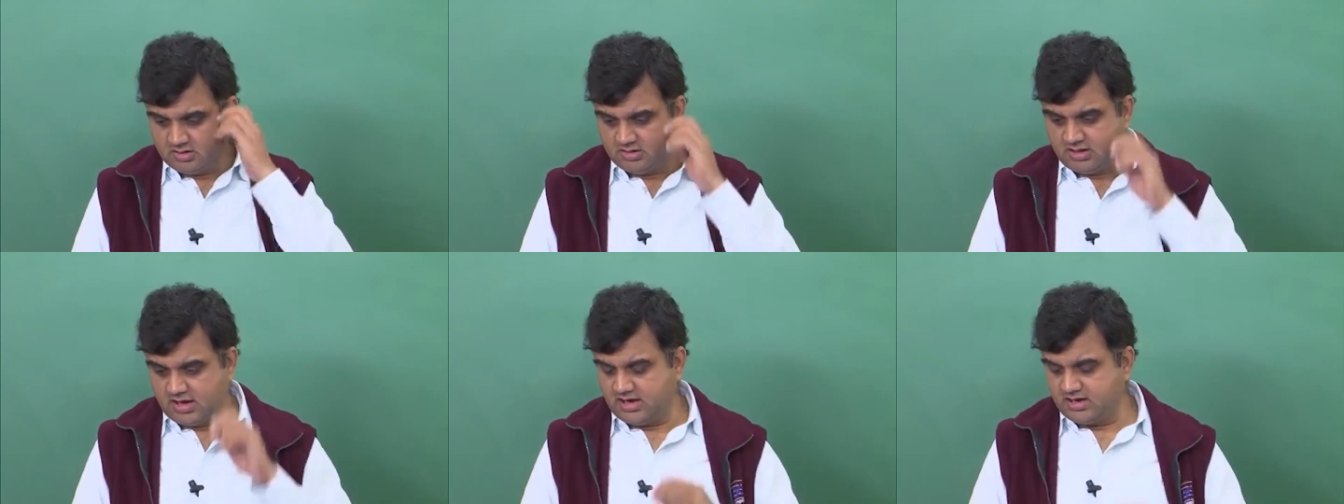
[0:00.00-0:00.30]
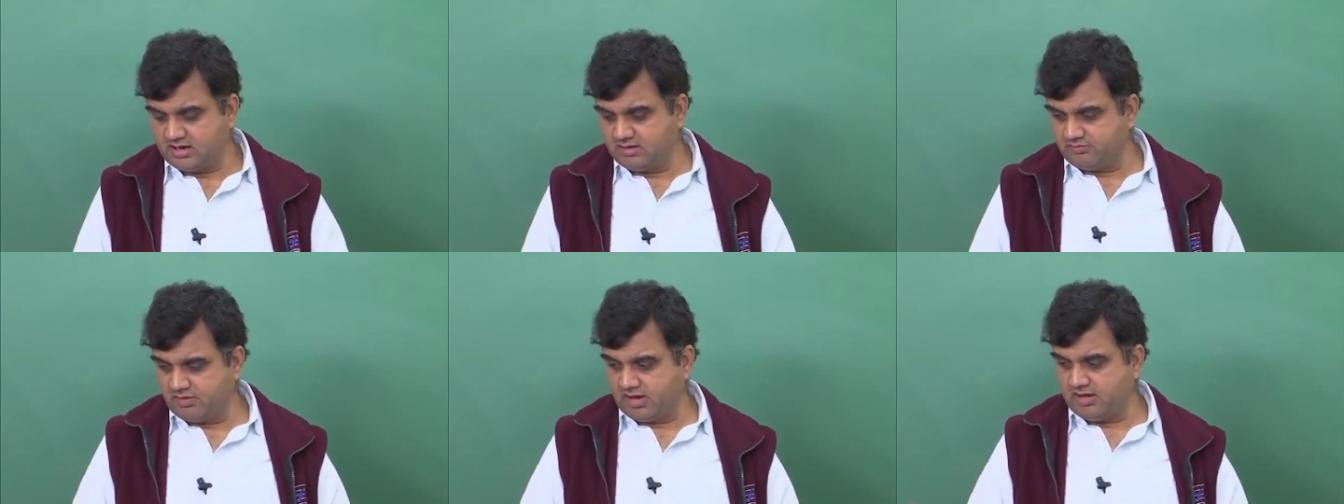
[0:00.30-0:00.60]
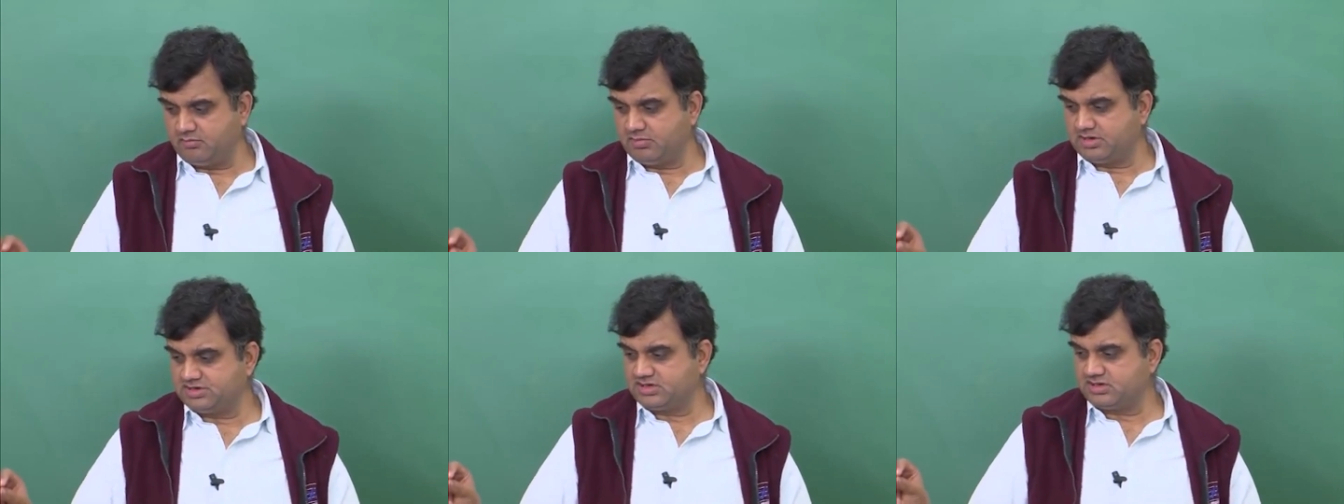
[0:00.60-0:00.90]
That if
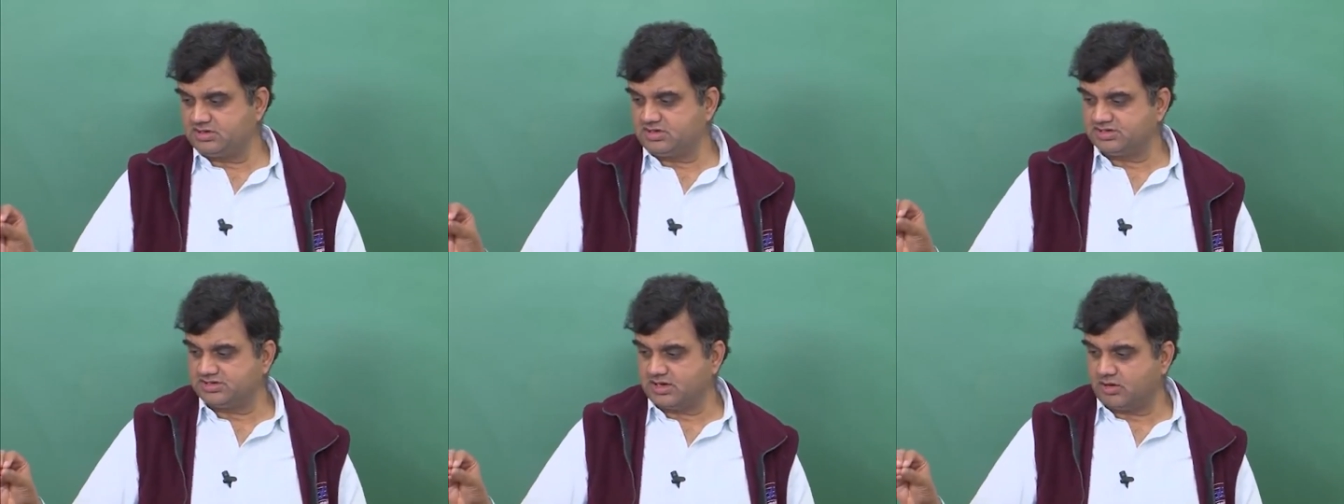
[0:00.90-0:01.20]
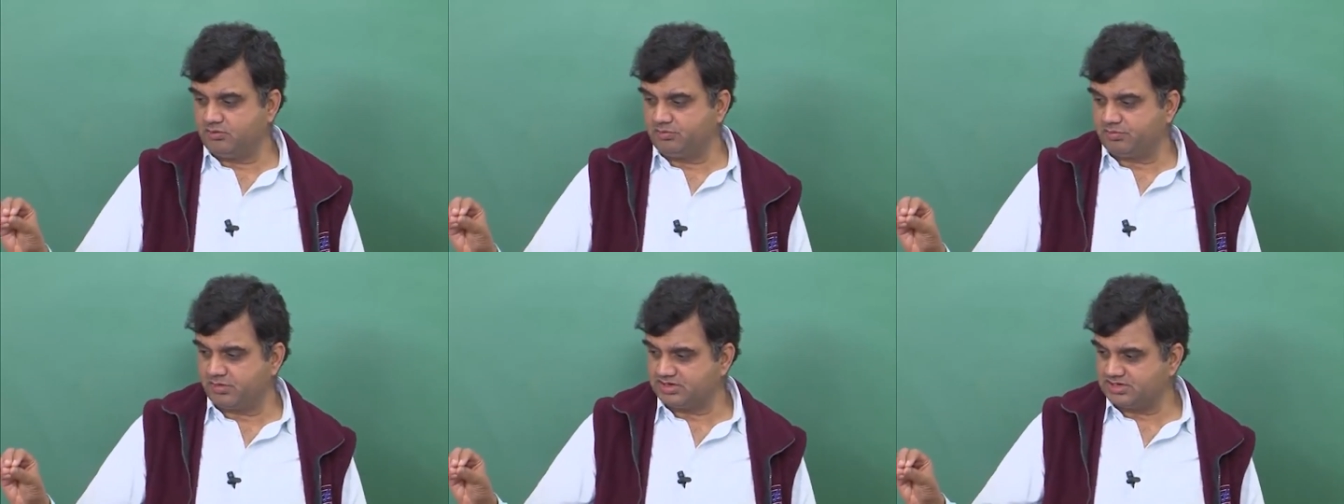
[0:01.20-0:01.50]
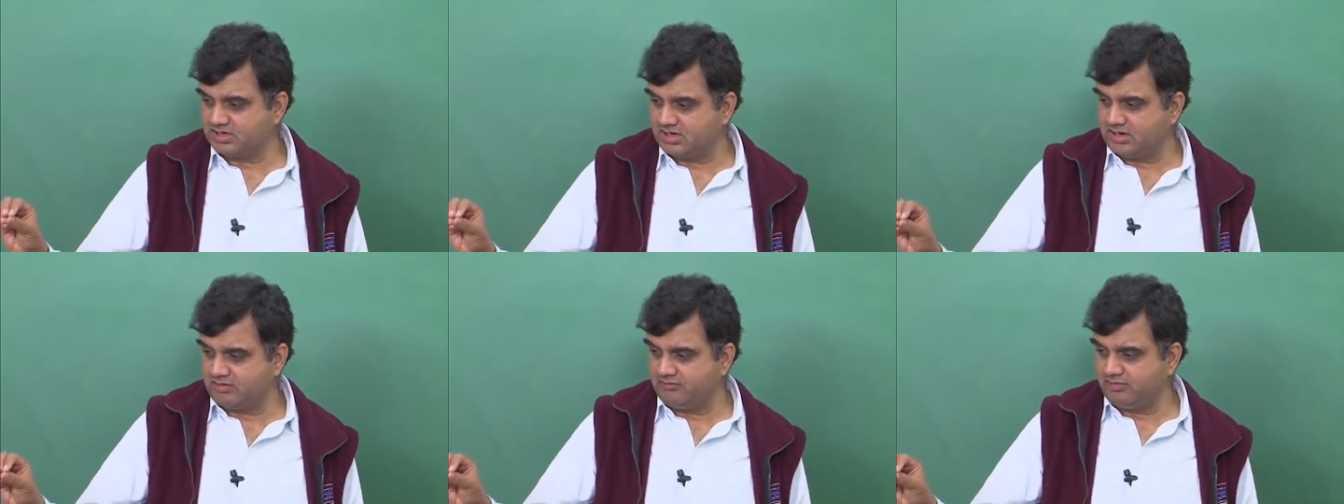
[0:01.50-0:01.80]
I measure the sound
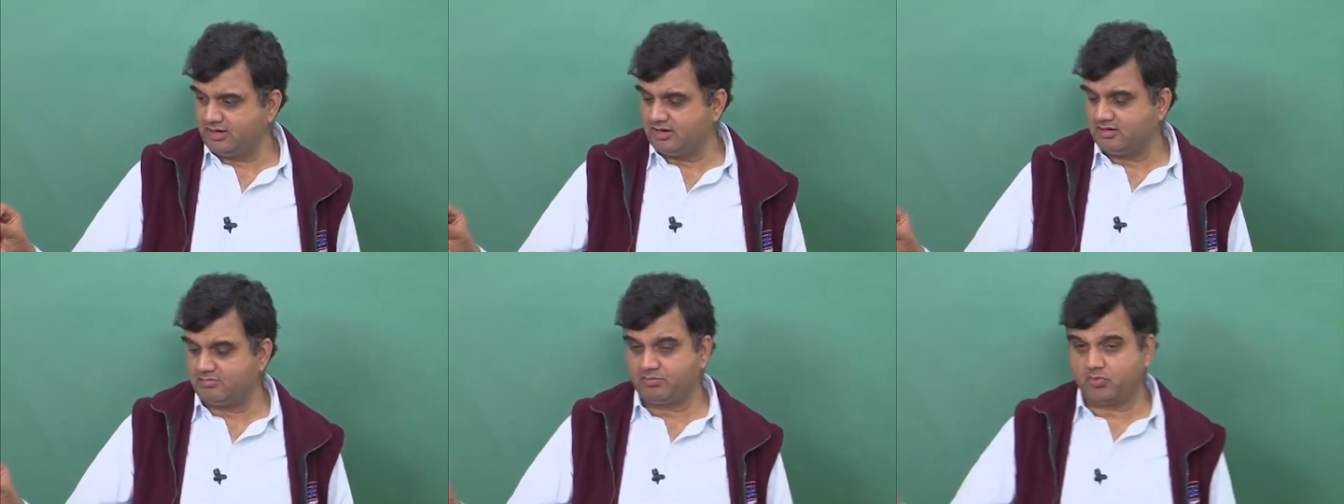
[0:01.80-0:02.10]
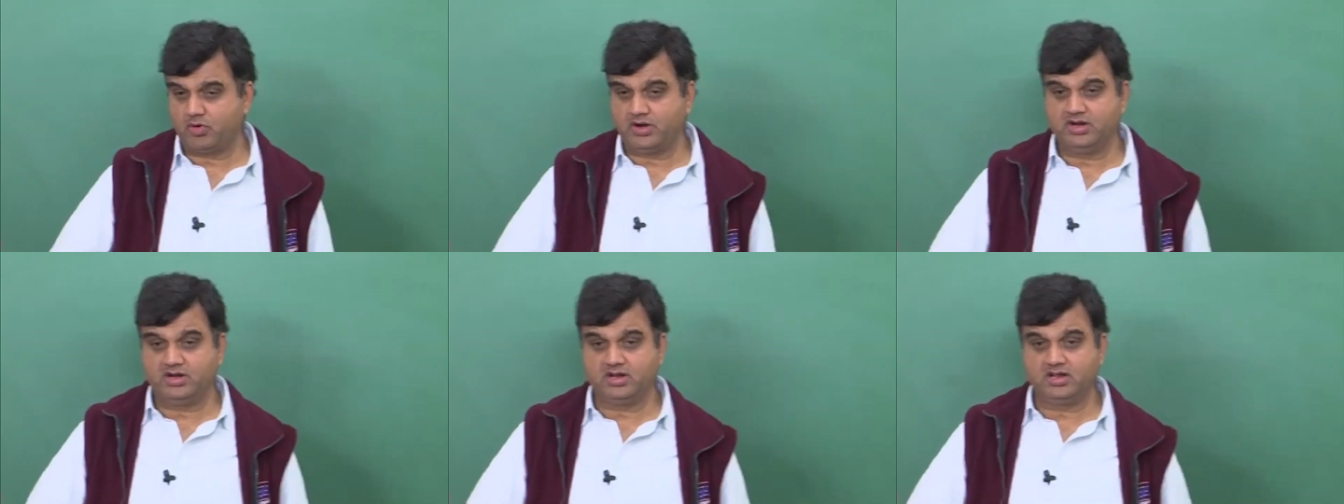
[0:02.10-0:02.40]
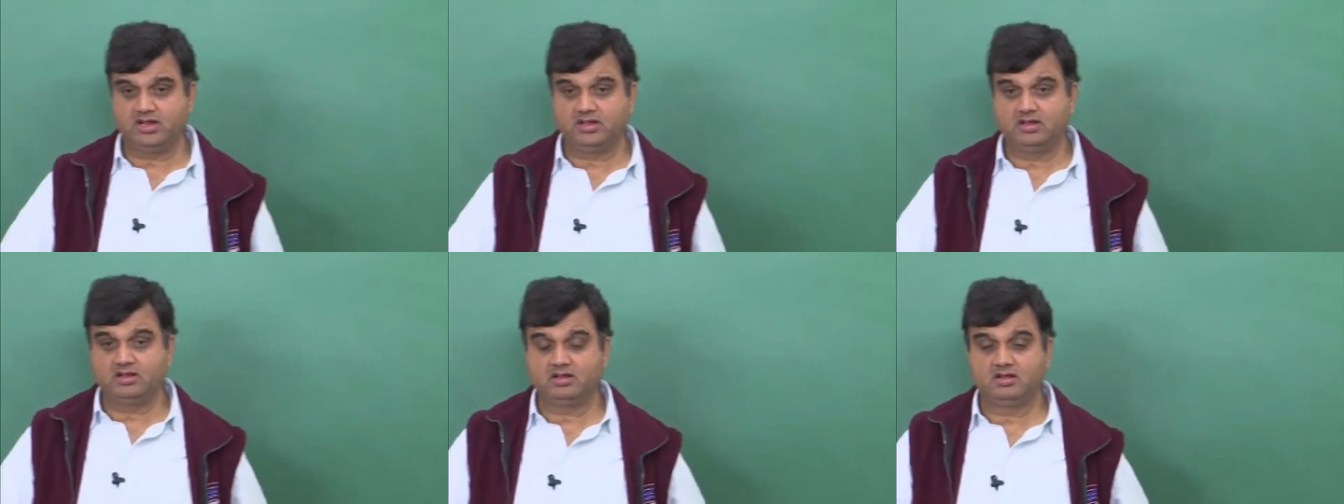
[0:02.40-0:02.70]
pressure level at point
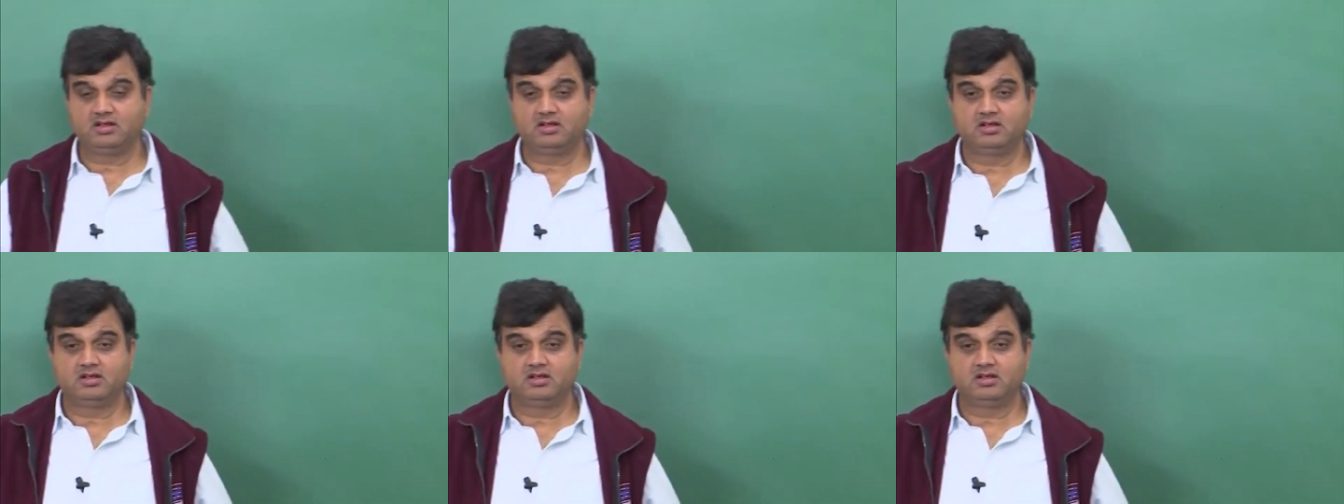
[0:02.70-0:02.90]
A,